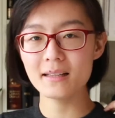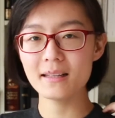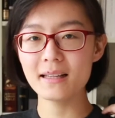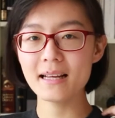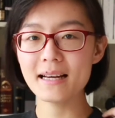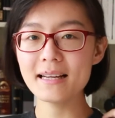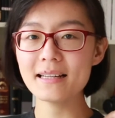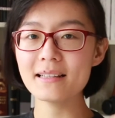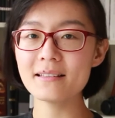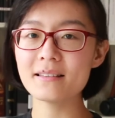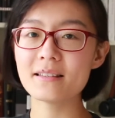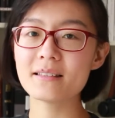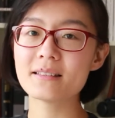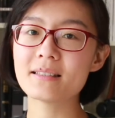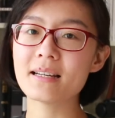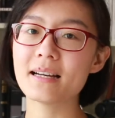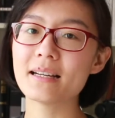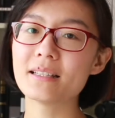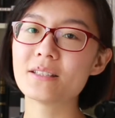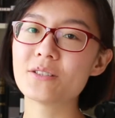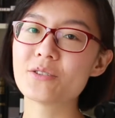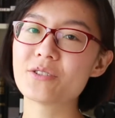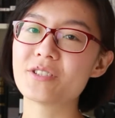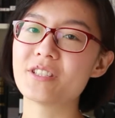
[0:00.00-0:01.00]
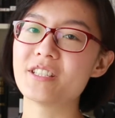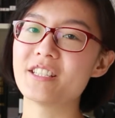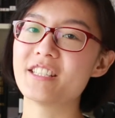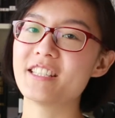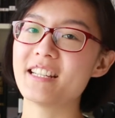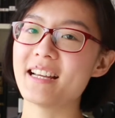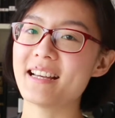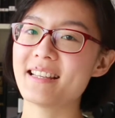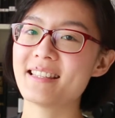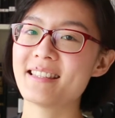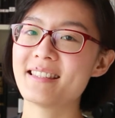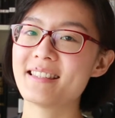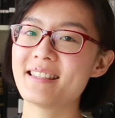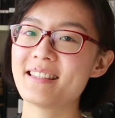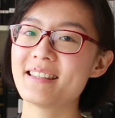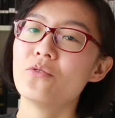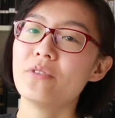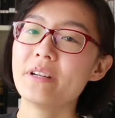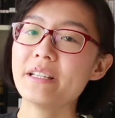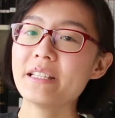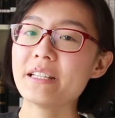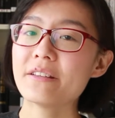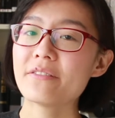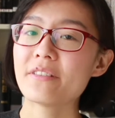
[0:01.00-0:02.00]
Like the title suggests,
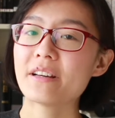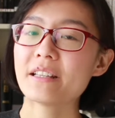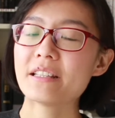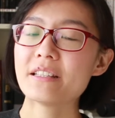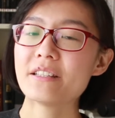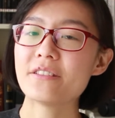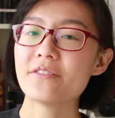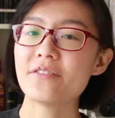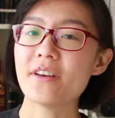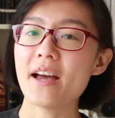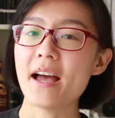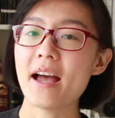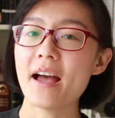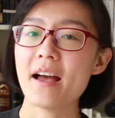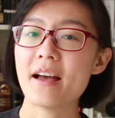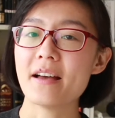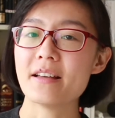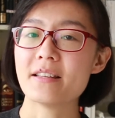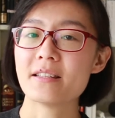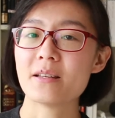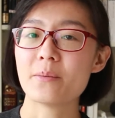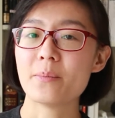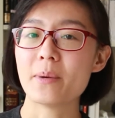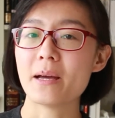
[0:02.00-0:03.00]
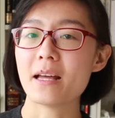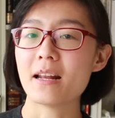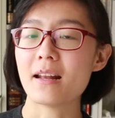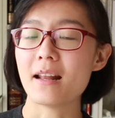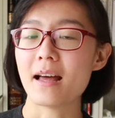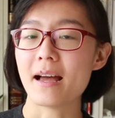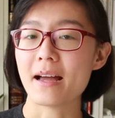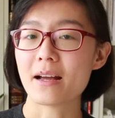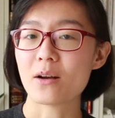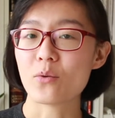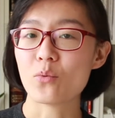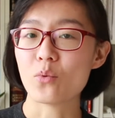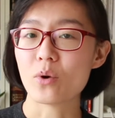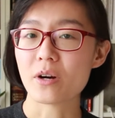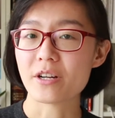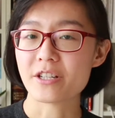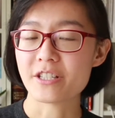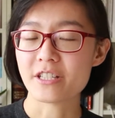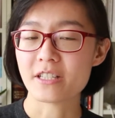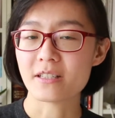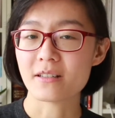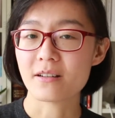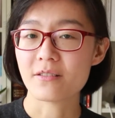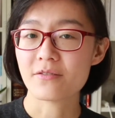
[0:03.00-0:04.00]
reading Vanity Fair is a bit like
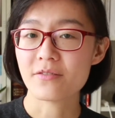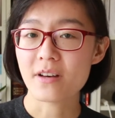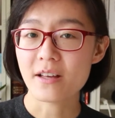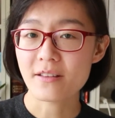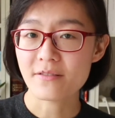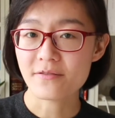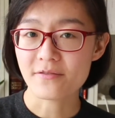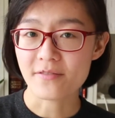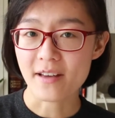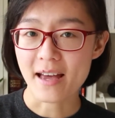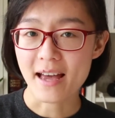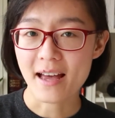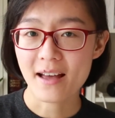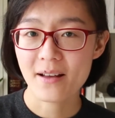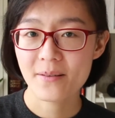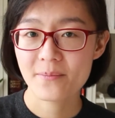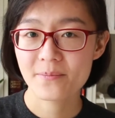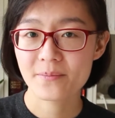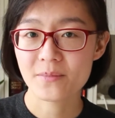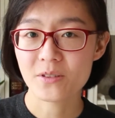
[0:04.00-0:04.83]
watching a fun fair.